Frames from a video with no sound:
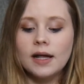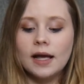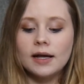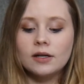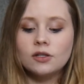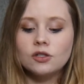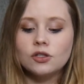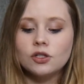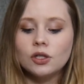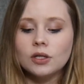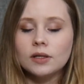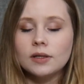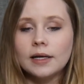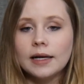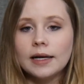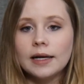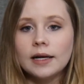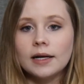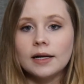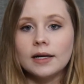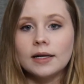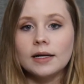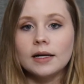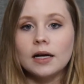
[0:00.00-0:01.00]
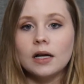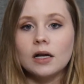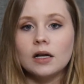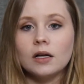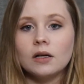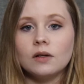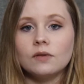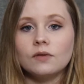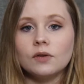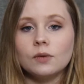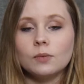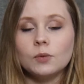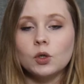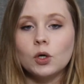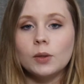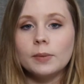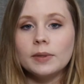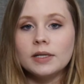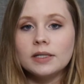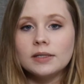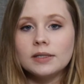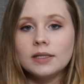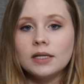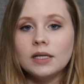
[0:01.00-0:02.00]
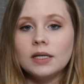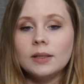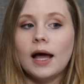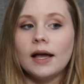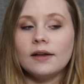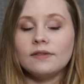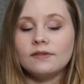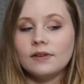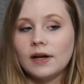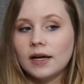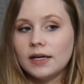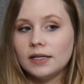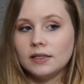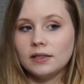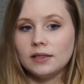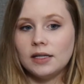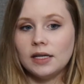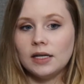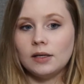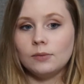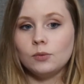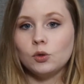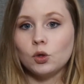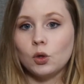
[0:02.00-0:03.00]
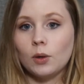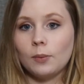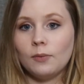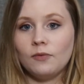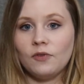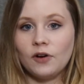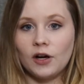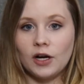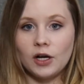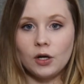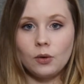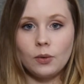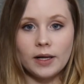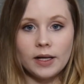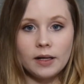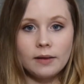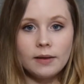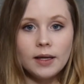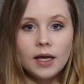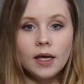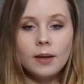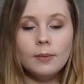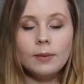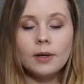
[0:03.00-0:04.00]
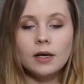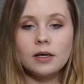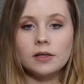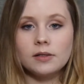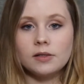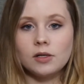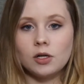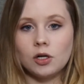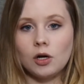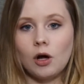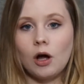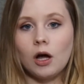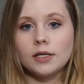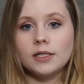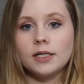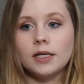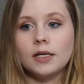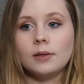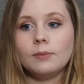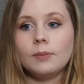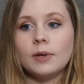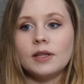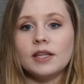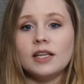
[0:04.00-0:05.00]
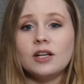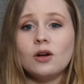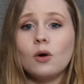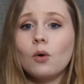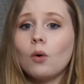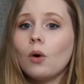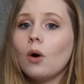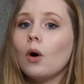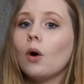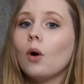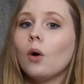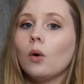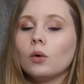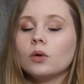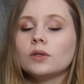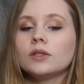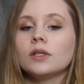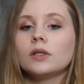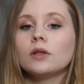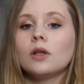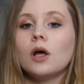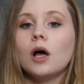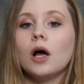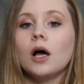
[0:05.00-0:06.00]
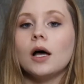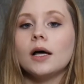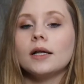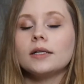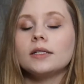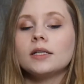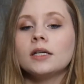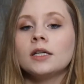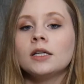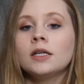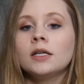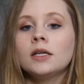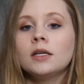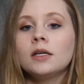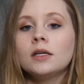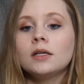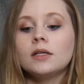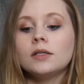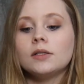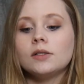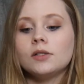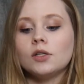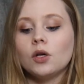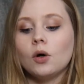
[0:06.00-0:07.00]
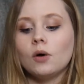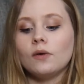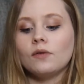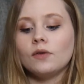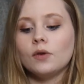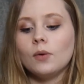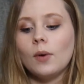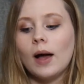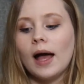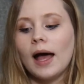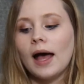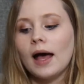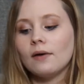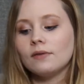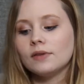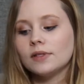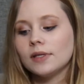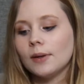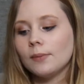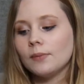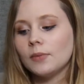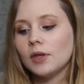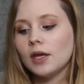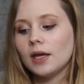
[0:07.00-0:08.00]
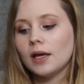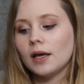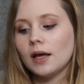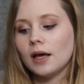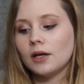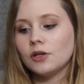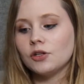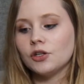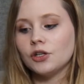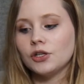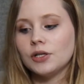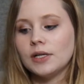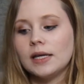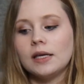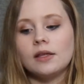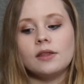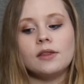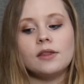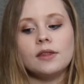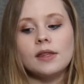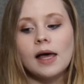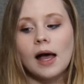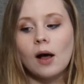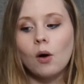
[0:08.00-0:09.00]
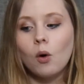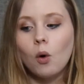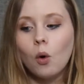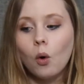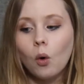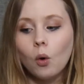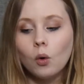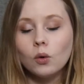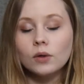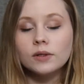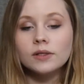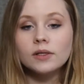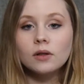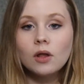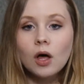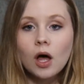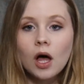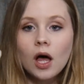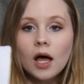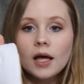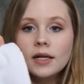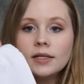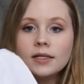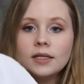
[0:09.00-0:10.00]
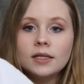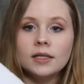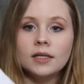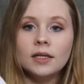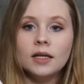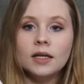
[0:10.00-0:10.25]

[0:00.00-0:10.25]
extra layer of absorbency. I find they absorb very quickly because they're cotton, but they don't hold a lot. So if you have something underneath that holds a lot,